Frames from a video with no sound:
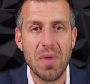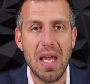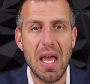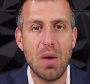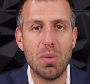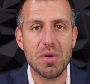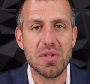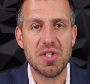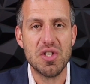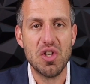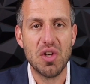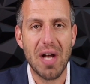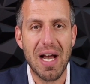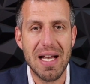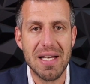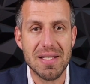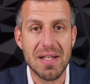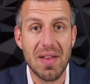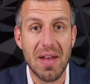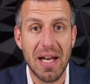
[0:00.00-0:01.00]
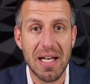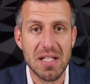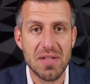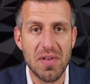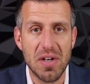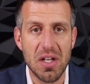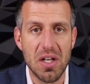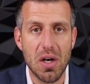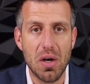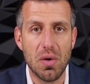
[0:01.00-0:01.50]
and we'll see you guys in the next
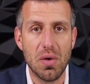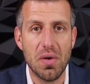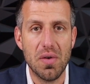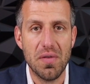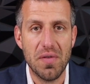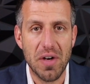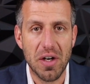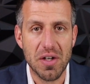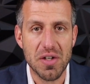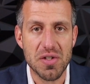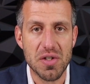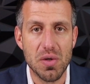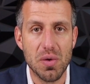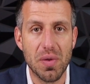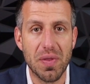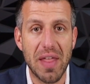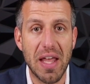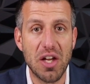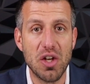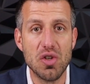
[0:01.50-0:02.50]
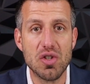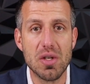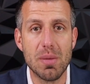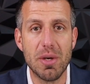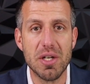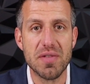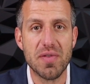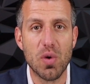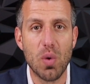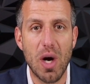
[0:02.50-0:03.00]
video very soon. Thank you so
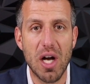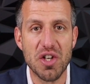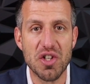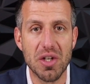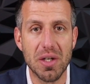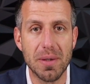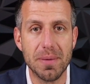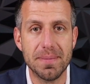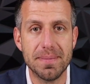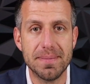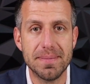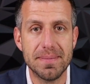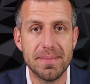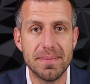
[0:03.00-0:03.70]
much for watching.